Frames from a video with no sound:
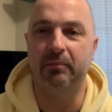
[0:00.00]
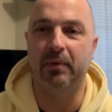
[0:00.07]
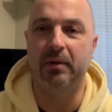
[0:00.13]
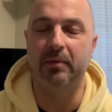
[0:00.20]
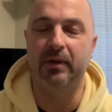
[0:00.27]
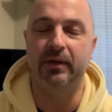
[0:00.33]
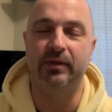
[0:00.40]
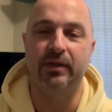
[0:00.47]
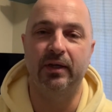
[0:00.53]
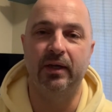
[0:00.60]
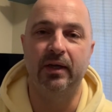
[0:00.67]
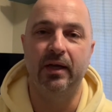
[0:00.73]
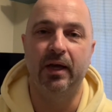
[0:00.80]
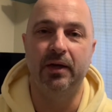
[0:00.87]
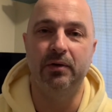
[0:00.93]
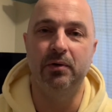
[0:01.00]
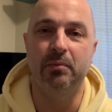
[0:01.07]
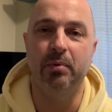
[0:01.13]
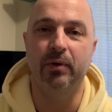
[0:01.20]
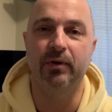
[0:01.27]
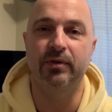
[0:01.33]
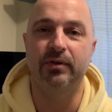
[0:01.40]
maybe is a new
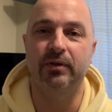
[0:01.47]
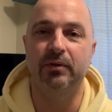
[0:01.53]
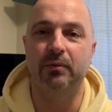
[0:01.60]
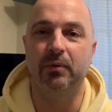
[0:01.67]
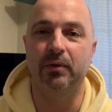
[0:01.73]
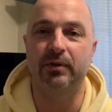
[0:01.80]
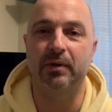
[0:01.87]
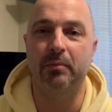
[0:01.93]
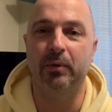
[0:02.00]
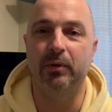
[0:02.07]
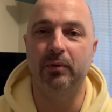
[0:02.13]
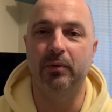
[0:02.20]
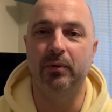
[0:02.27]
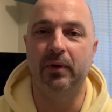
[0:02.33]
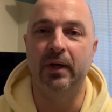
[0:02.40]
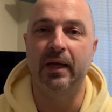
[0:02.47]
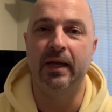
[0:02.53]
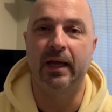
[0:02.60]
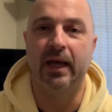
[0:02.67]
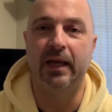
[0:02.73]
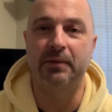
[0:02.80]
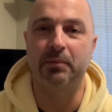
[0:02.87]
person or someone who
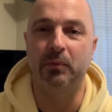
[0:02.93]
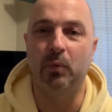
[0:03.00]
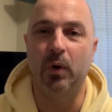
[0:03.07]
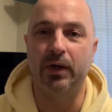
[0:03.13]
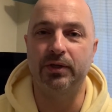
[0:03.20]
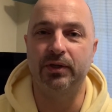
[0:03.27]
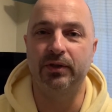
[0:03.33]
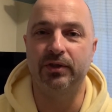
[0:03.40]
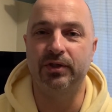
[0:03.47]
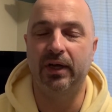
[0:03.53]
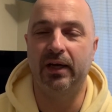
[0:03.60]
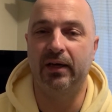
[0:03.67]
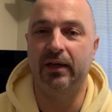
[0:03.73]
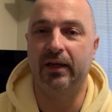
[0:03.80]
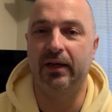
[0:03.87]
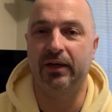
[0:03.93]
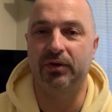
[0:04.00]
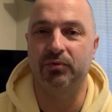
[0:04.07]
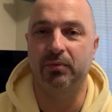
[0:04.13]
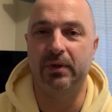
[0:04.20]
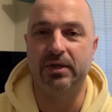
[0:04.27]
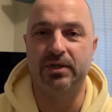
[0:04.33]
has been watching the channel and has
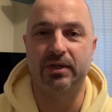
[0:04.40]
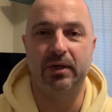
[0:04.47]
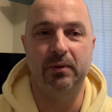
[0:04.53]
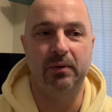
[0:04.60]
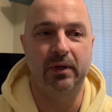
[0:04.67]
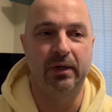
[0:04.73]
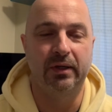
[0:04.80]
reached out.